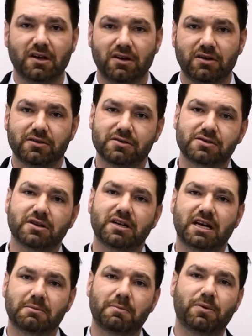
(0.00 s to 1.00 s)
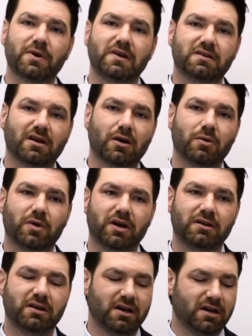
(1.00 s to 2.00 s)
There's going to come a point there
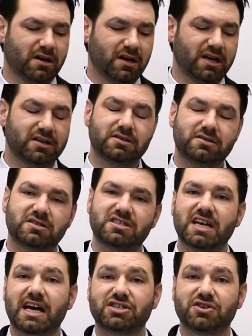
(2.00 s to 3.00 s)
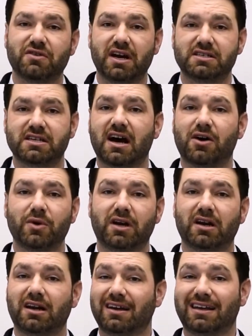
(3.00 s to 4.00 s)
when it saturates out. We
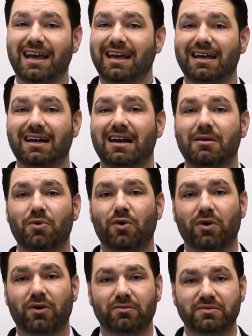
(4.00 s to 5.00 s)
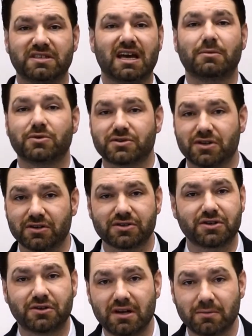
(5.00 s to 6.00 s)
can't get any more table salt,
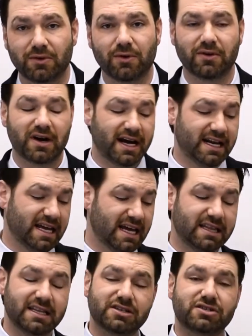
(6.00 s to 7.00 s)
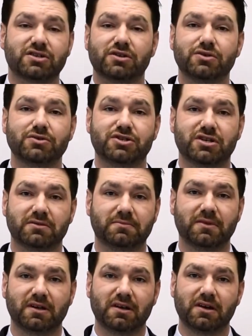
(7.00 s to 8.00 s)
sodium chloride, in this solution.
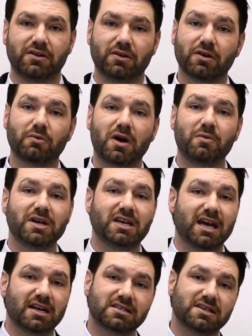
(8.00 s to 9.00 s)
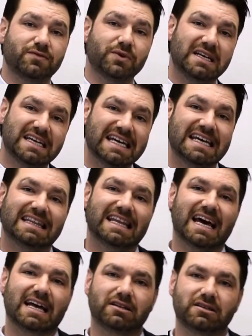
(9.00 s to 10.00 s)
The only way we can is if we heat
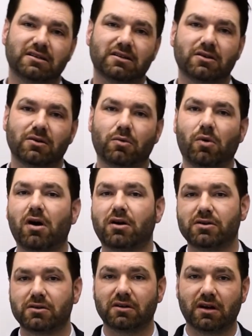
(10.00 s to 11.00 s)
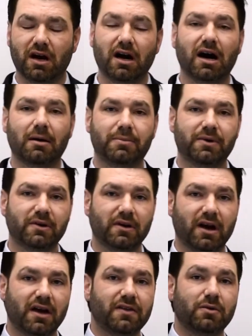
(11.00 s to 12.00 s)
that water up,
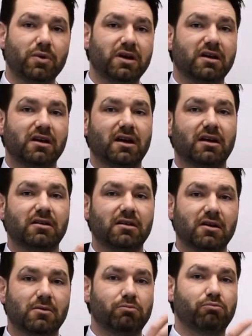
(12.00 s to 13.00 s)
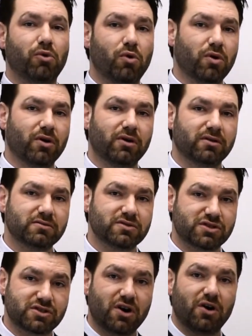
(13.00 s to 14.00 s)
and then we can get more
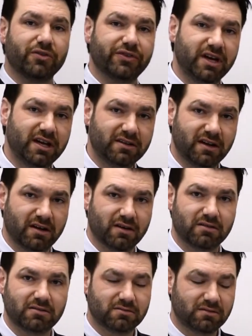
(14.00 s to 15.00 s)
salt in there.